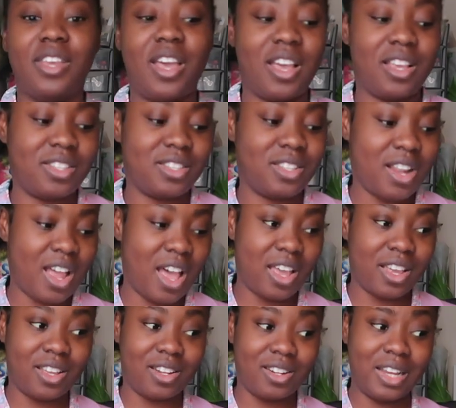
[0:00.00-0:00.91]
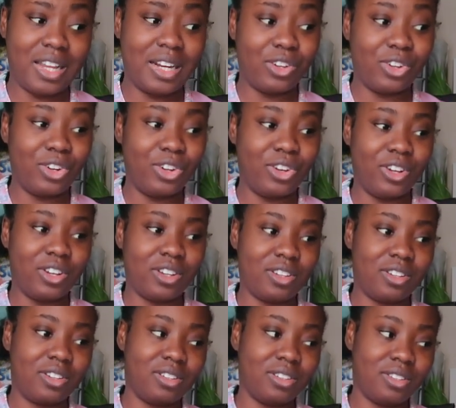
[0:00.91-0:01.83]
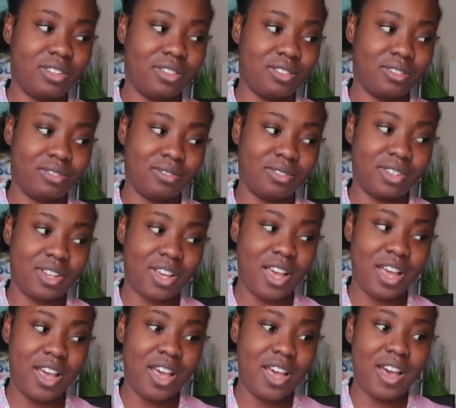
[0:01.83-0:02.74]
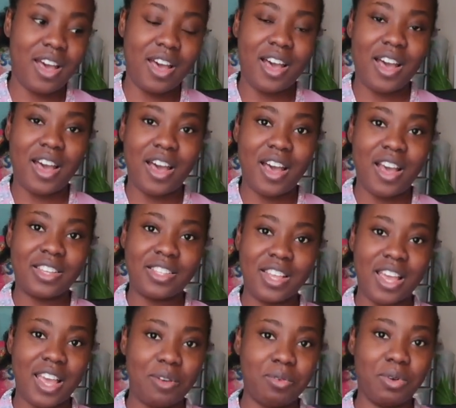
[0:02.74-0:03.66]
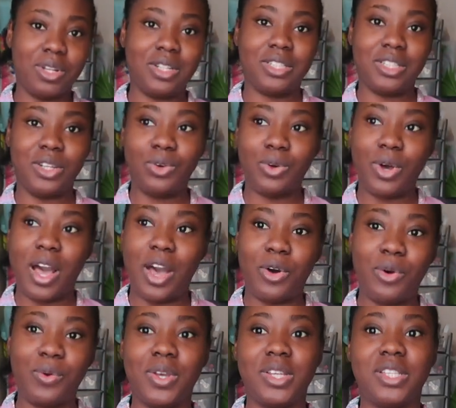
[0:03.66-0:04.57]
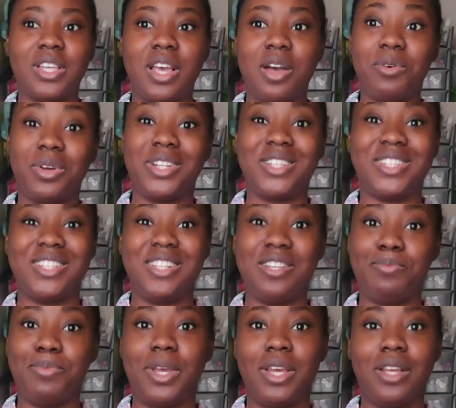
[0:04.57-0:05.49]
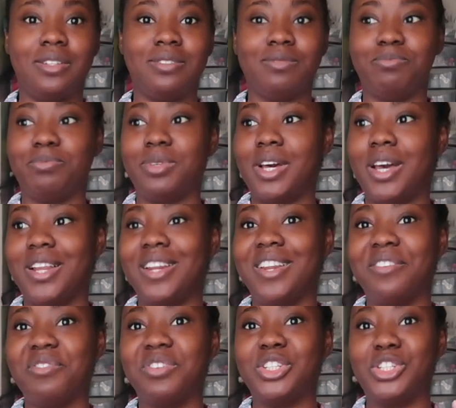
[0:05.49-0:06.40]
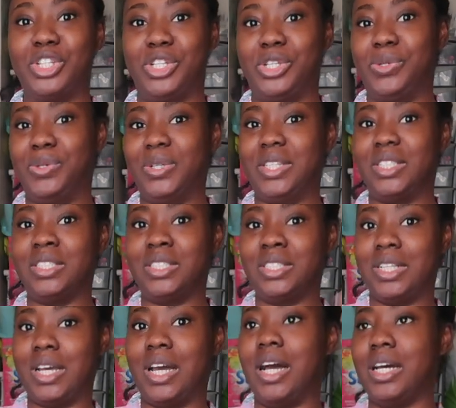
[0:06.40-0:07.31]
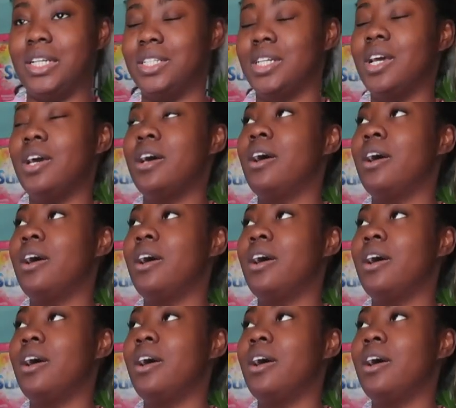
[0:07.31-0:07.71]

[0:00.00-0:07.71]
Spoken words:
It's like 9 o'clock I always say I'm gonna sleep in, but I never do. It's Saturday.